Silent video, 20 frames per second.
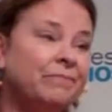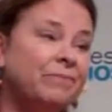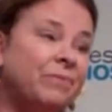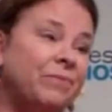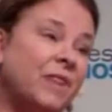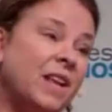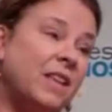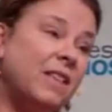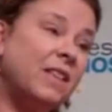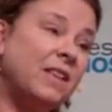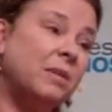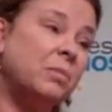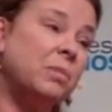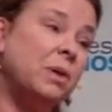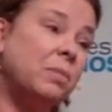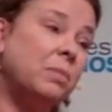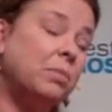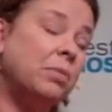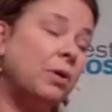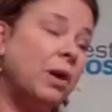nothing
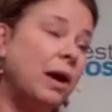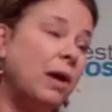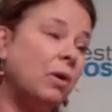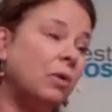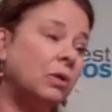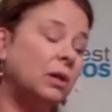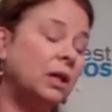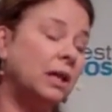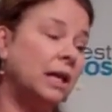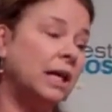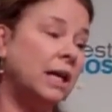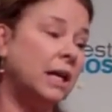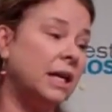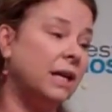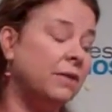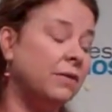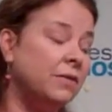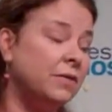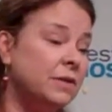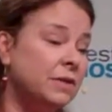but brown
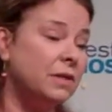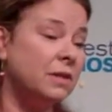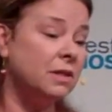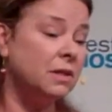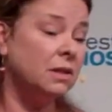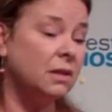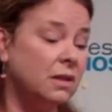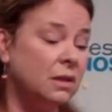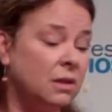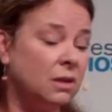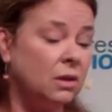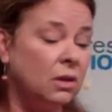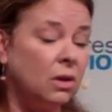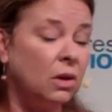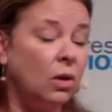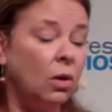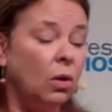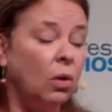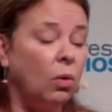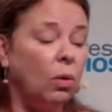leaves.
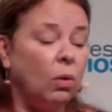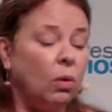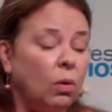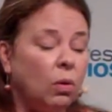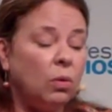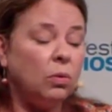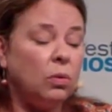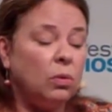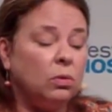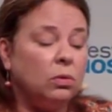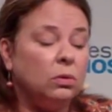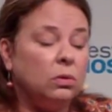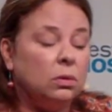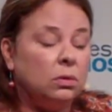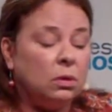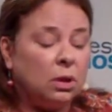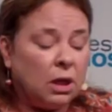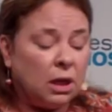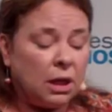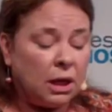Oh,
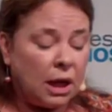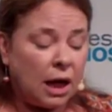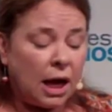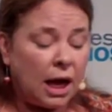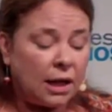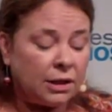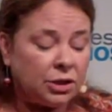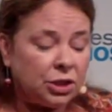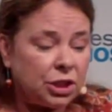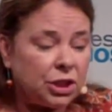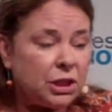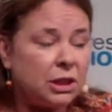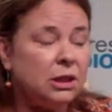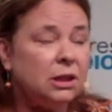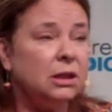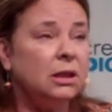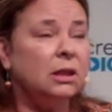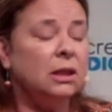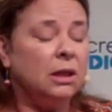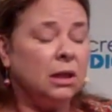I'll
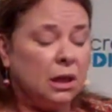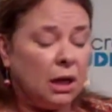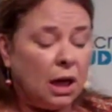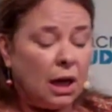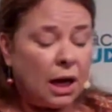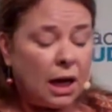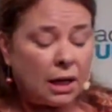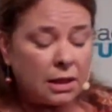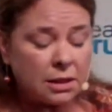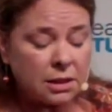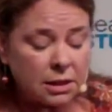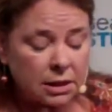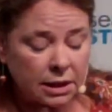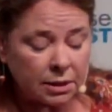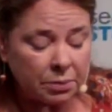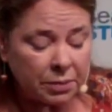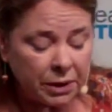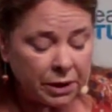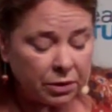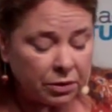
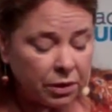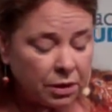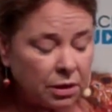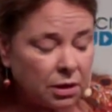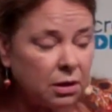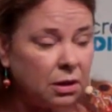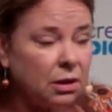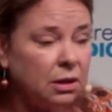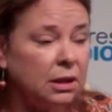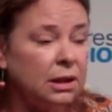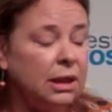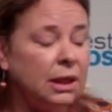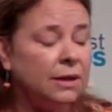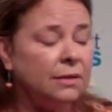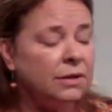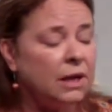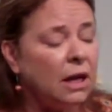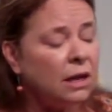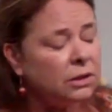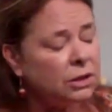sleep here under the
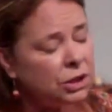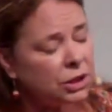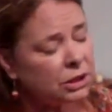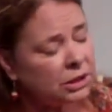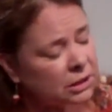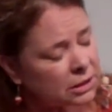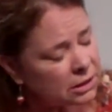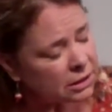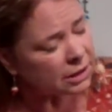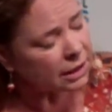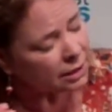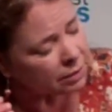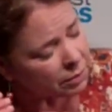leaves. I'll just